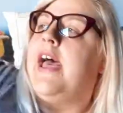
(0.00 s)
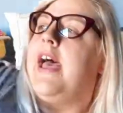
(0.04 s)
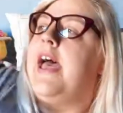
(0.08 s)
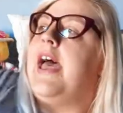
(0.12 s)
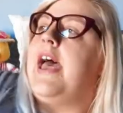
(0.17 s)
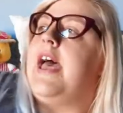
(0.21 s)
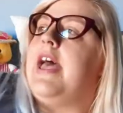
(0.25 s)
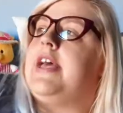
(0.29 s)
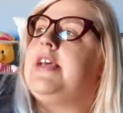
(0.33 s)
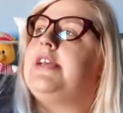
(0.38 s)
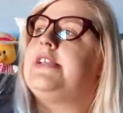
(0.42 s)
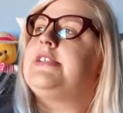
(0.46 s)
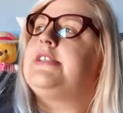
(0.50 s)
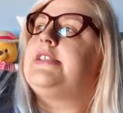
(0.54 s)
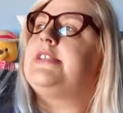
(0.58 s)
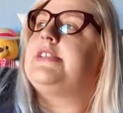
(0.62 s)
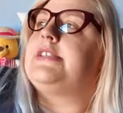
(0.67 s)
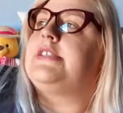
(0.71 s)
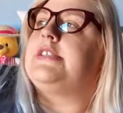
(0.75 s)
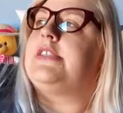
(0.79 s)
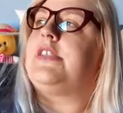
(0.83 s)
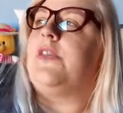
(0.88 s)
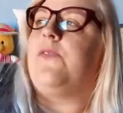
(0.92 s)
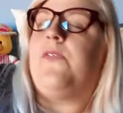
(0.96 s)

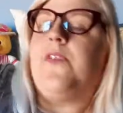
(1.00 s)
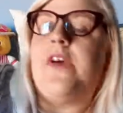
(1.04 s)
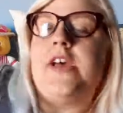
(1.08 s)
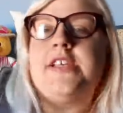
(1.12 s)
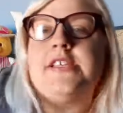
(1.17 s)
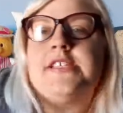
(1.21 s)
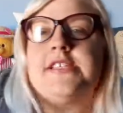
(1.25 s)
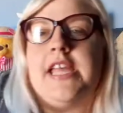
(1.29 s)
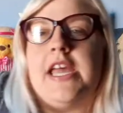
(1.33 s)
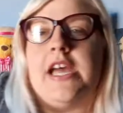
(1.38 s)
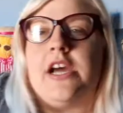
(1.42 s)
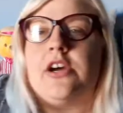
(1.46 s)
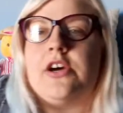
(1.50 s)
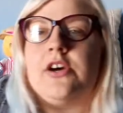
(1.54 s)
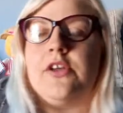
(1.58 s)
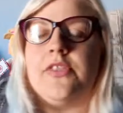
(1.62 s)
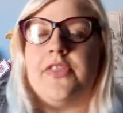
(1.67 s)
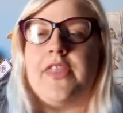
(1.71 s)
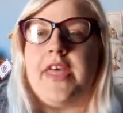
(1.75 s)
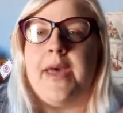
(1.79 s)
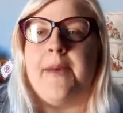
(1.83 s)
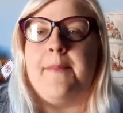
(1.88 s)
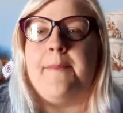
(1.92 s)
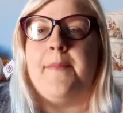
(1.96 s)
As the first day I got
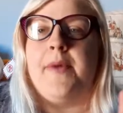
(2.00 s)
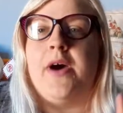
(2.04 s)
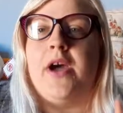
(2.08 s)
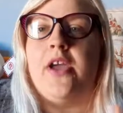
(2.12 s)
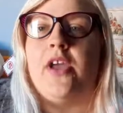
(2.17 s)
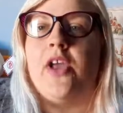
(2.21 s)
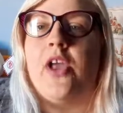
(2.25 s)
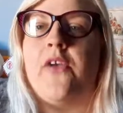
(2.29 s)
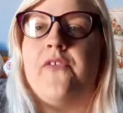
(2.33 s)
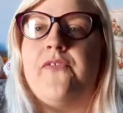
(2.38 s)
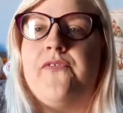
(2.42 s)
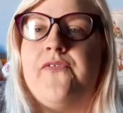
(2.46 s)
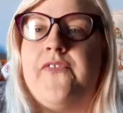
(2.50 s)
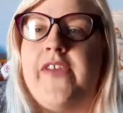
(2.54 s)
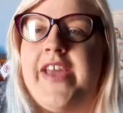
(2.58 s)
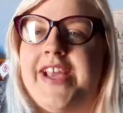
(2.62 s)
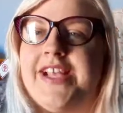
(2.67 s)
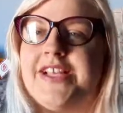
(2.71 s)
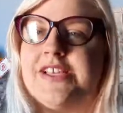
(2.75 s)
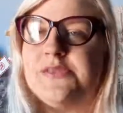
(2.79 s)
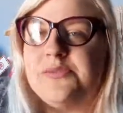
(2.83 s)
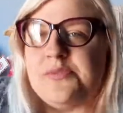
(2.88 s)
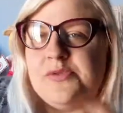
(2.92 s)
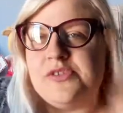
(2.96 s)
there, my
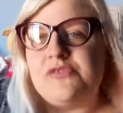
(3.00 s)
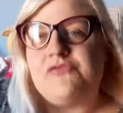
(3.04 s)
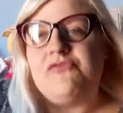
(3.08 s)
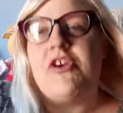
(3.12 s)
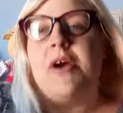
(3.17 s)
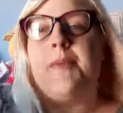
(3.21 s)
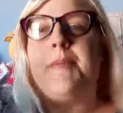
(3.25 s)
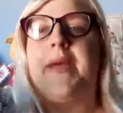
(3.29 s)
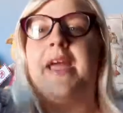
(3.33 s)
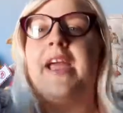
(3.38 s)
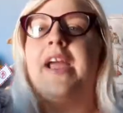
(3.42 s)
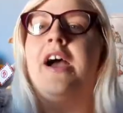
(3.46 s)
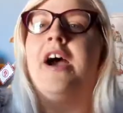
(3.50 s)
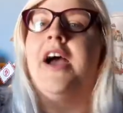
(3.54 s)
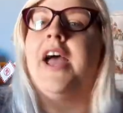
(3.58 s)
feet was rubbing.